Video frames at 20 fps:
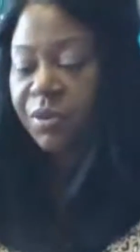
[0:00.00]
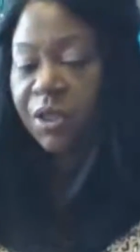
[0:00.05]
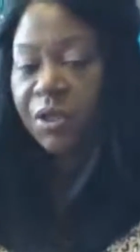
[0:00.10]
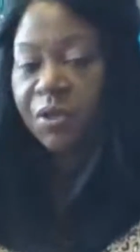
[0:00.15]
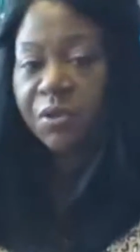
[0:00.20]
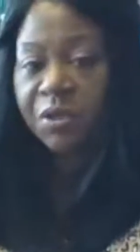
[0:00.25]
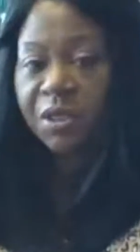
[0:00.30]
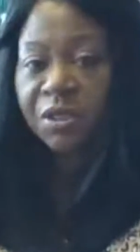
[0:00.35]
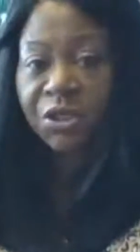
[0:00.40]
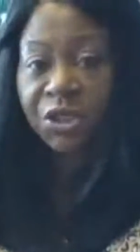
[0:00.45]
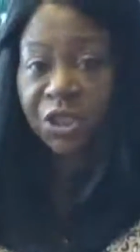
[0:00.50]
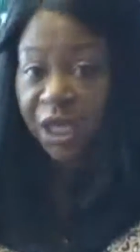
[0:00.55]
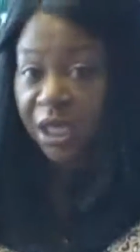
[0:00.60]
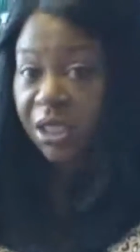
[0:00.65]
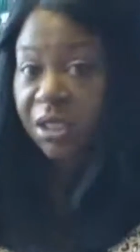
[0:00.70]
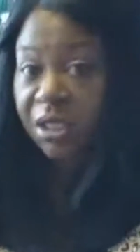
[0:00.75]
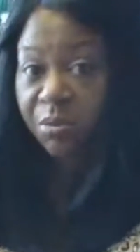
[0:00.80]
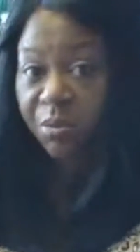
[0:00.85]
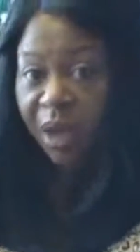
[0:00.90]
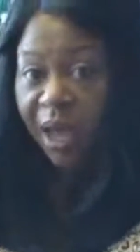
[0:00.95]
using
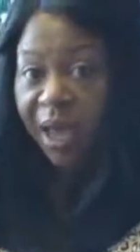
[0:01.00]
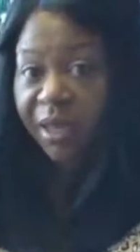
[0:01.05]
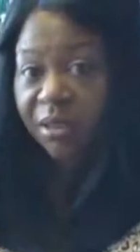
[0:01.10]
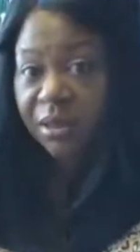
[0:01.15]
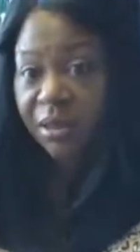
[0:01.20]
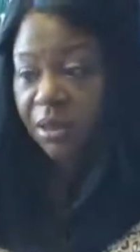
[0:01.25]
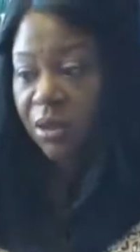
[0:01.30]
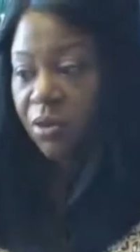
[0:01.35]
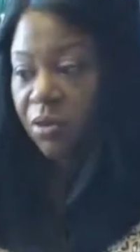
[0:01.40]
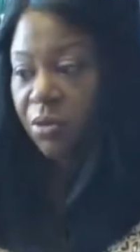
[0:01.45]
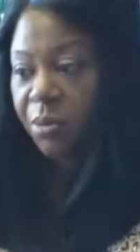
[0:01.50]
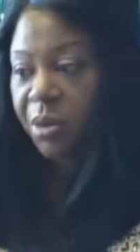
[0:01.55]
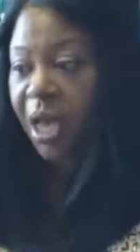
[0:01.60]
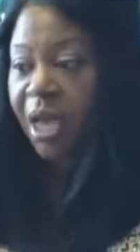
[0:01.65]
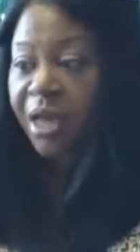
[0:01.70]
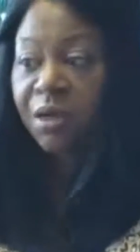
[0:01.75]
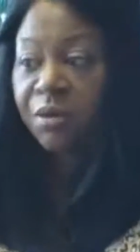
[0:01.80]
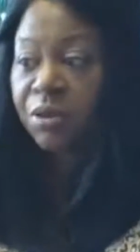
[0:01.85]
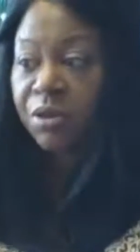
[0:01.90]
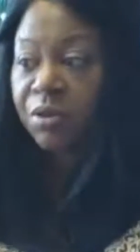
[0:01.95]
just my soap.
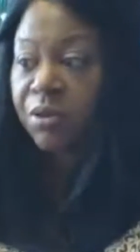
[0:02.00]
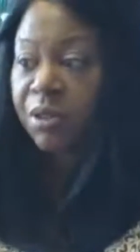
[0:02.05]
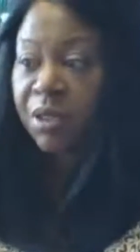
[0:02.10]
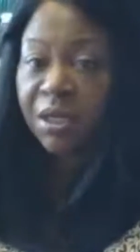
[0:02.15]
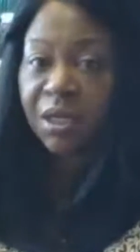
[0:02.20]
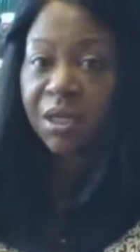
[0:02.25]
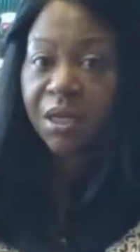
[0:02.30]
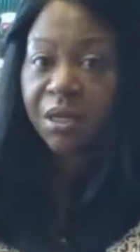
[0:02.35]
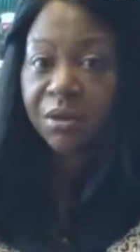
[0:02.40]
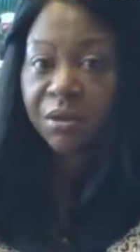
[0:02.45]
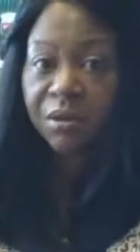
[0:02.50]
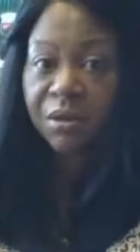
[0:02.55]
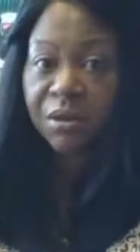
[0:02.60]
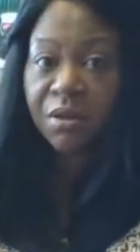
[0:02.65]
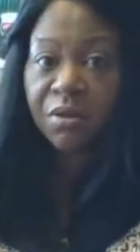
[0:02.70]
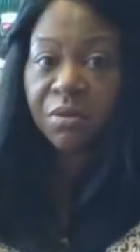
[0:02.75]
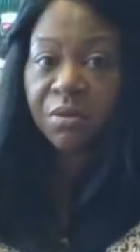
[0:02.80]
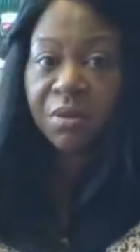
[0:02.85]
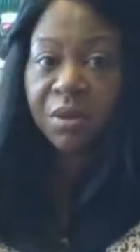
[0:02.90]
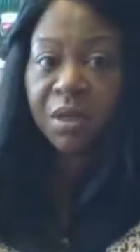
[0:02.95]
I don't use any other
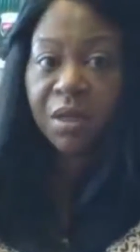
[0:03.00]
soap.